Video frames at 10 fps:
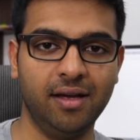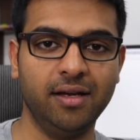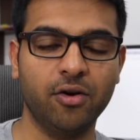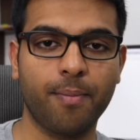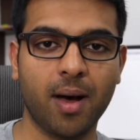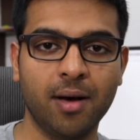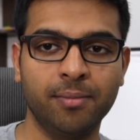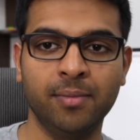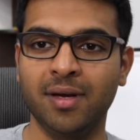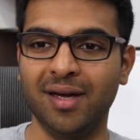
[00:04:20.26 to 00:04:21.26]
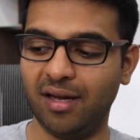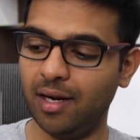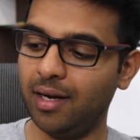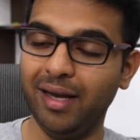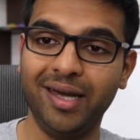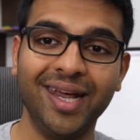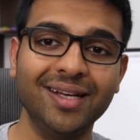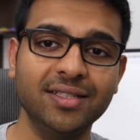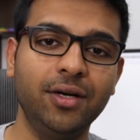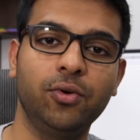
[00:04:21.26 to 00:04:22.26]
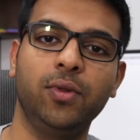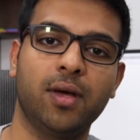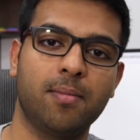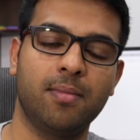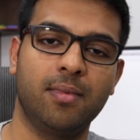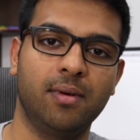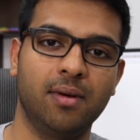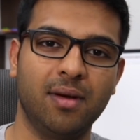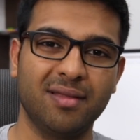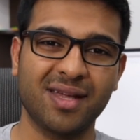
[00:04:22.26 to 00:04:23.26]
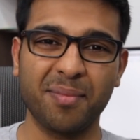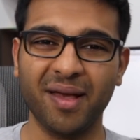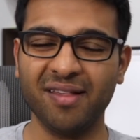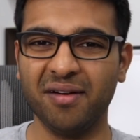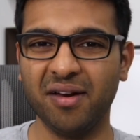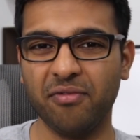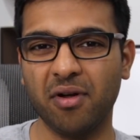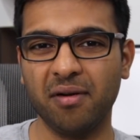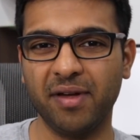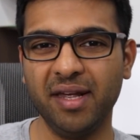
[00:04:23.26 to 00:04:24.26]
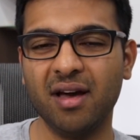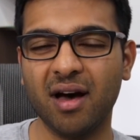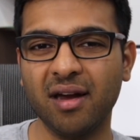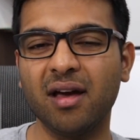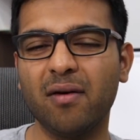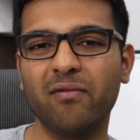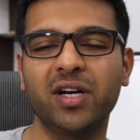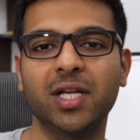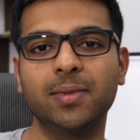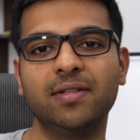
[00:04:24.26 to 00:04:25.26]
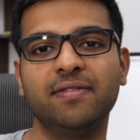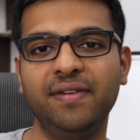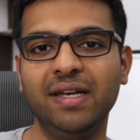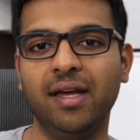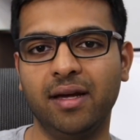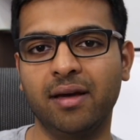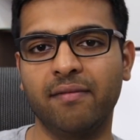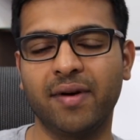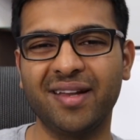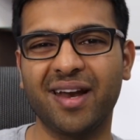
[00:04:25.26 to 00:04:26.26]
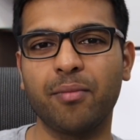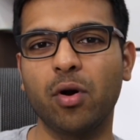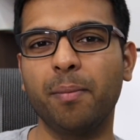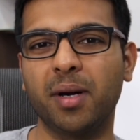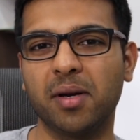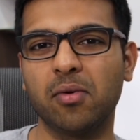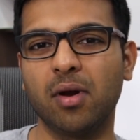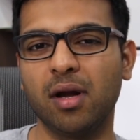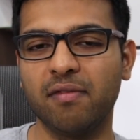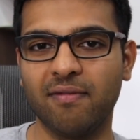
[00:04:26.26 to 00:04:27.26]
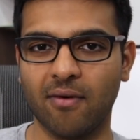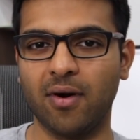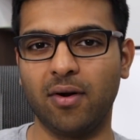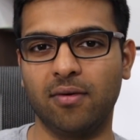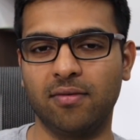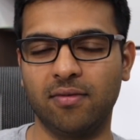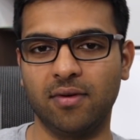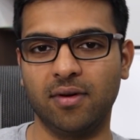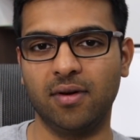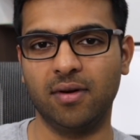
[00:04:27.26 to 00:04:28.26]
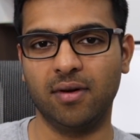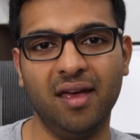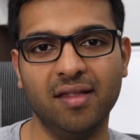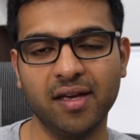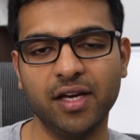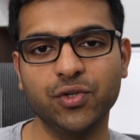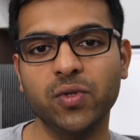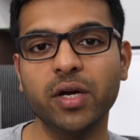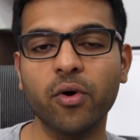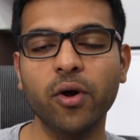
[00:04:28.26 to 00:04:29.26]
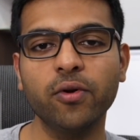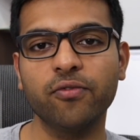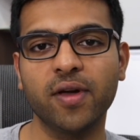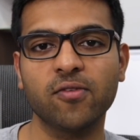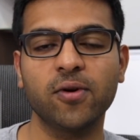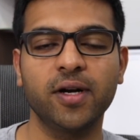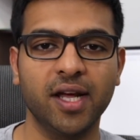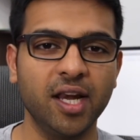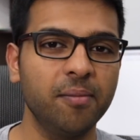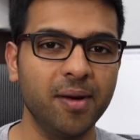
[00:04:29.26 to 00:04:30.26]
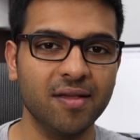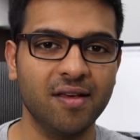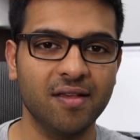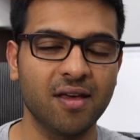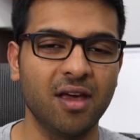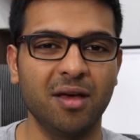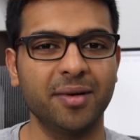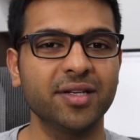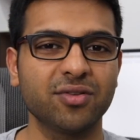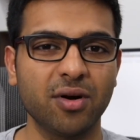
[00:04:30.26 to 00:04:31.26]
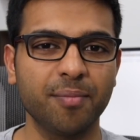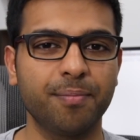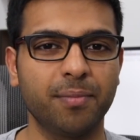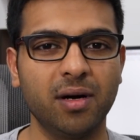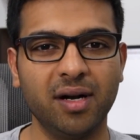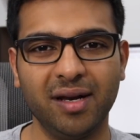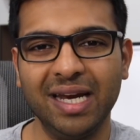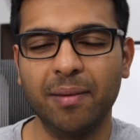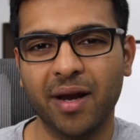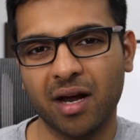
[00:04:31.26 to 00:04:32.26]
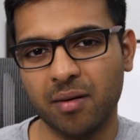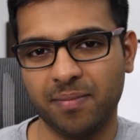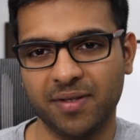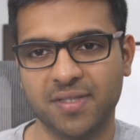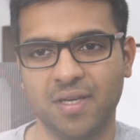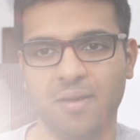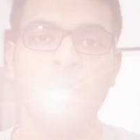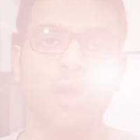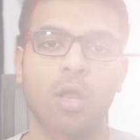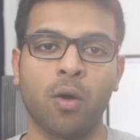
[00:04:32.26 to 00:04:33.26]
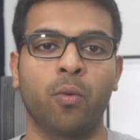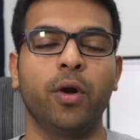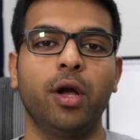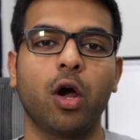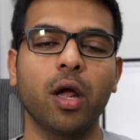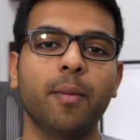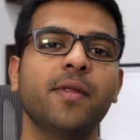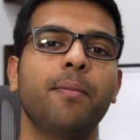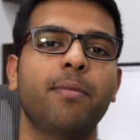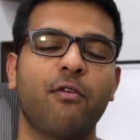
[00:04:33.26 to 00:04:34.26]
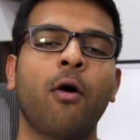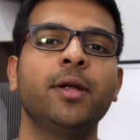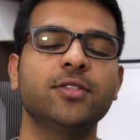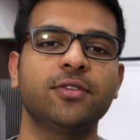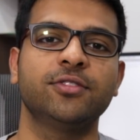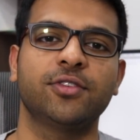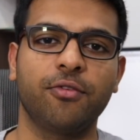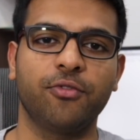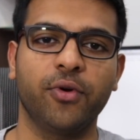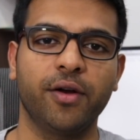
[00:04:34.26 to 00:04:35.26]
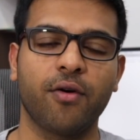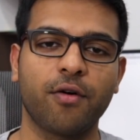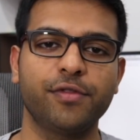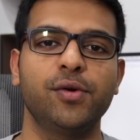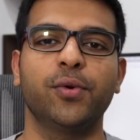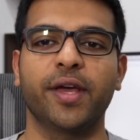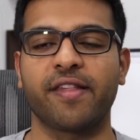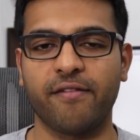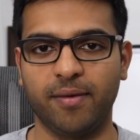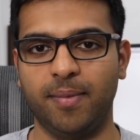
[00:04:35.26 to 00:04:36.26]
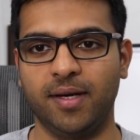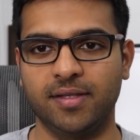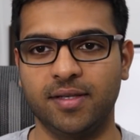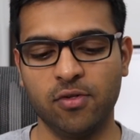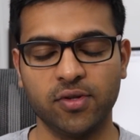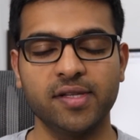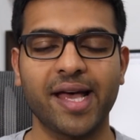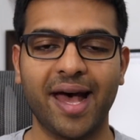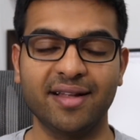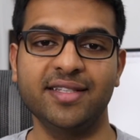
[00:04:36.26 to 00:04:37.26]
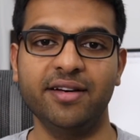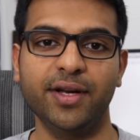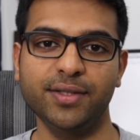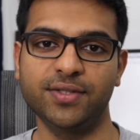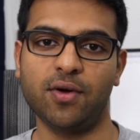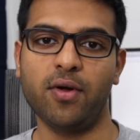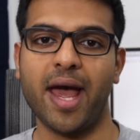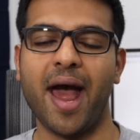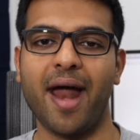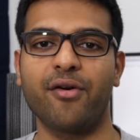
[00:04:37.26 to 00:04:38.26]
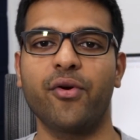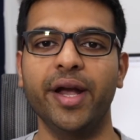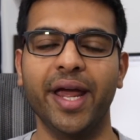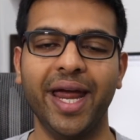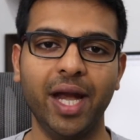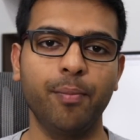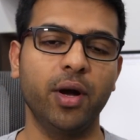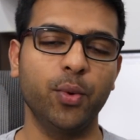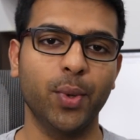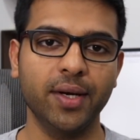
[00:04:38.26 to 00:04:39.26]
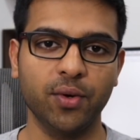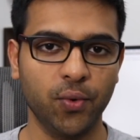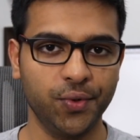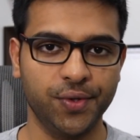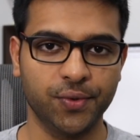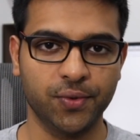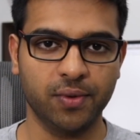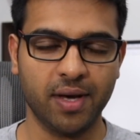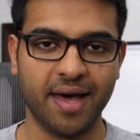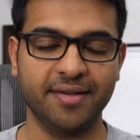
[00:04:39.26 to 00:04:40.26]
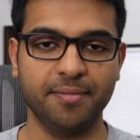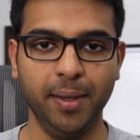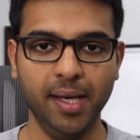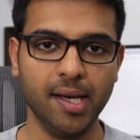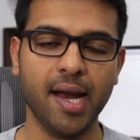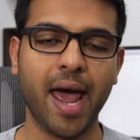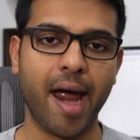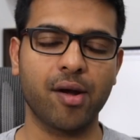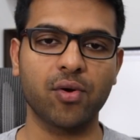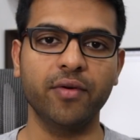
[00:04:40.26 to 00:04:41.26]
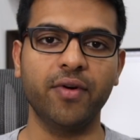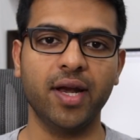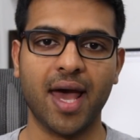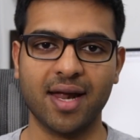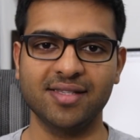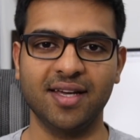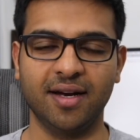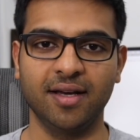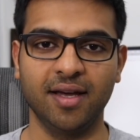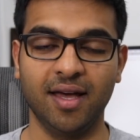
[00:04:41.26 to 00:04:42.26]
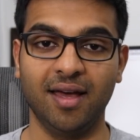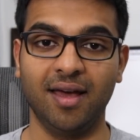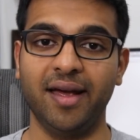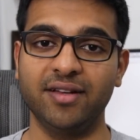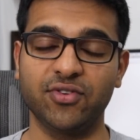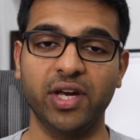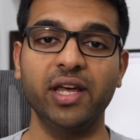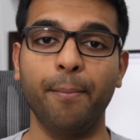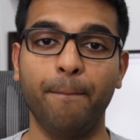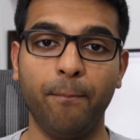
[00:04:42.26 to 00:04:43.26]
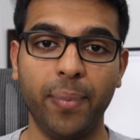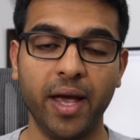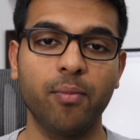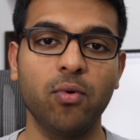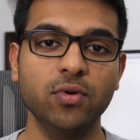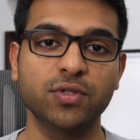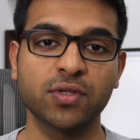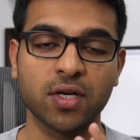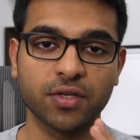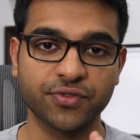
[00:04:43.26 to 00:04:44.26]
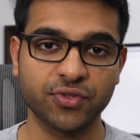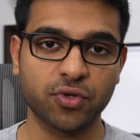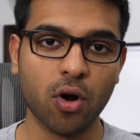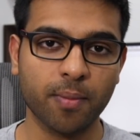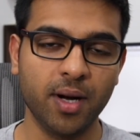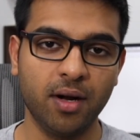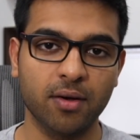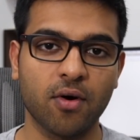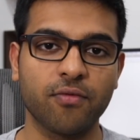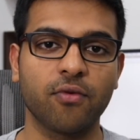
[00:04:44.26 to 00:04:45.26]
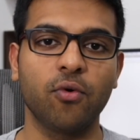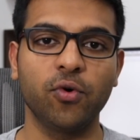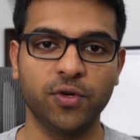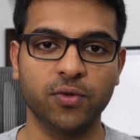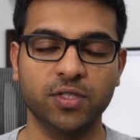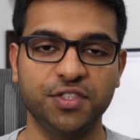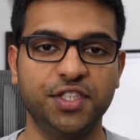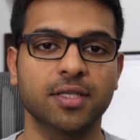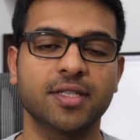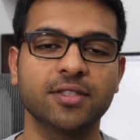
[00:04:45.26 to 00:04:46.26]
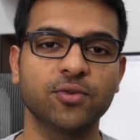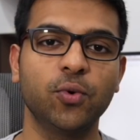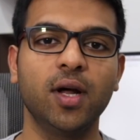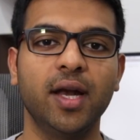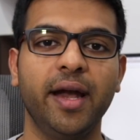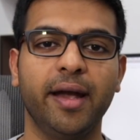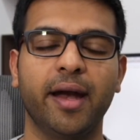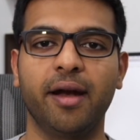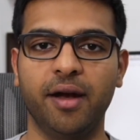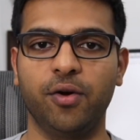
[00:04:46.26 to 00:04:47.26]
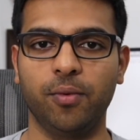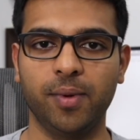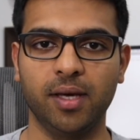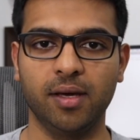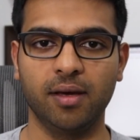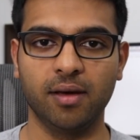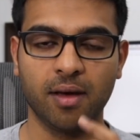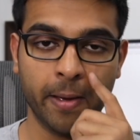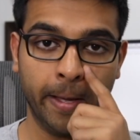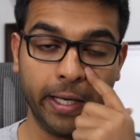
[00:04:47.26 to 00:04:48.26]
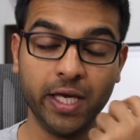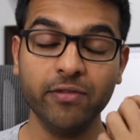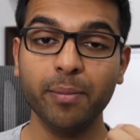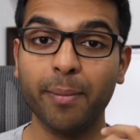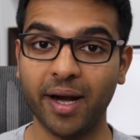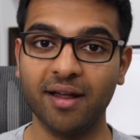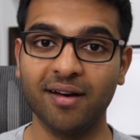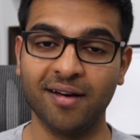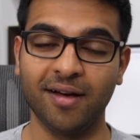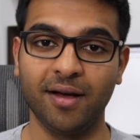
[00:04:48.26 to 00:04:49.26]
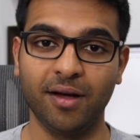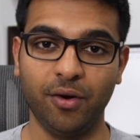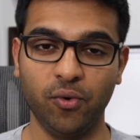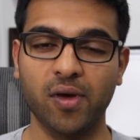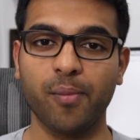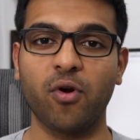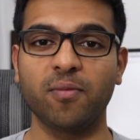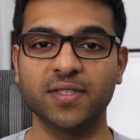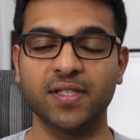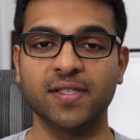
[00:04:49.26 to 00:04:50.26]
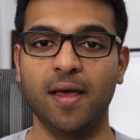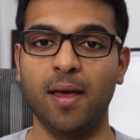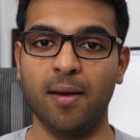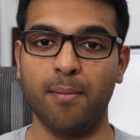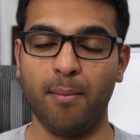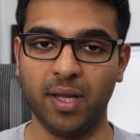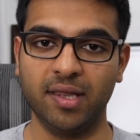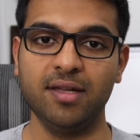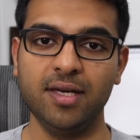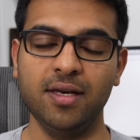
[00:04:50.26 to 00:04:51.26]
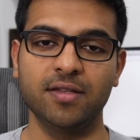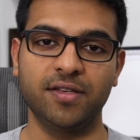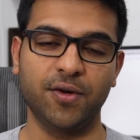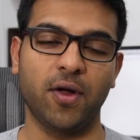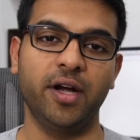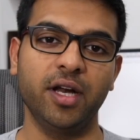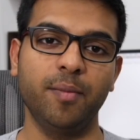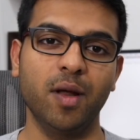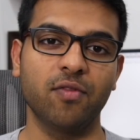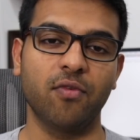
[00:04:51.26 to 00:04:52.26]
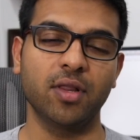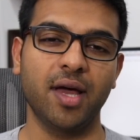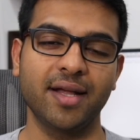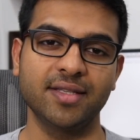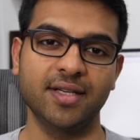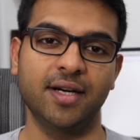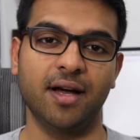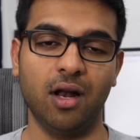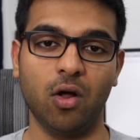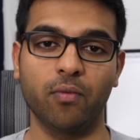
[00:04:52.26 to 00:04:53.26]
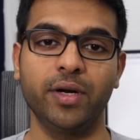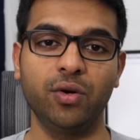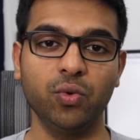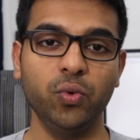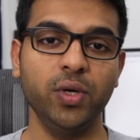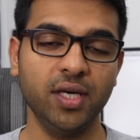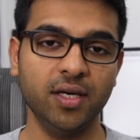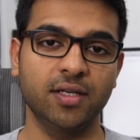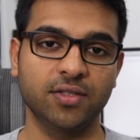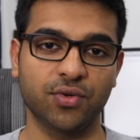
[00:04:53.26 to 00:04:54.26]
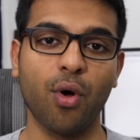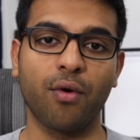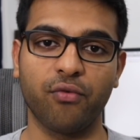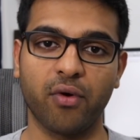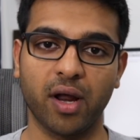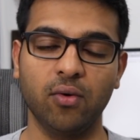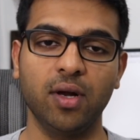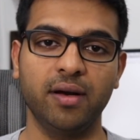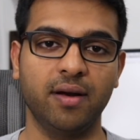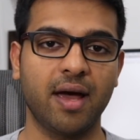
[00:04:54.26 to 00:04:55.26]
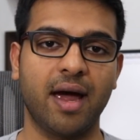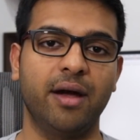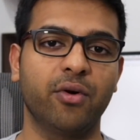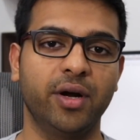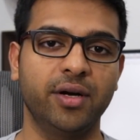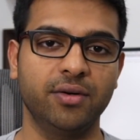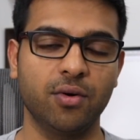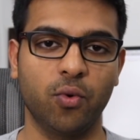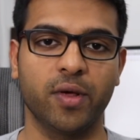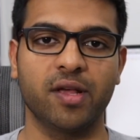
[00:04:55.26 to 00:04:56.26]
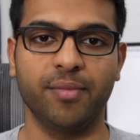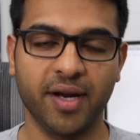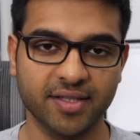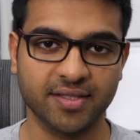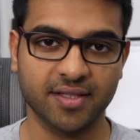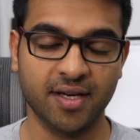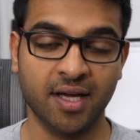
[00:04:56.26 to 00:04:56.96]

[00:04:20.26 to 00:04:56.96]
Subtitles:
in your palm, it digs into them. That makes it for a very uncomfortable feeling, one that I'm not particularly fond of. It's an issue that you're going to face on a daily basis, but it's not a deal breaker per se. Now, talking about the performance on software of the Nokia 7 Plus. So this handset runs on Android 8.1 Oreo, and being an Android One handset, it's running a bare bones stock build of Oreo, just as Google intended it to be. Even better, Nokia promises monthly security updates for the handset along with 2 years of regular Android OS updates.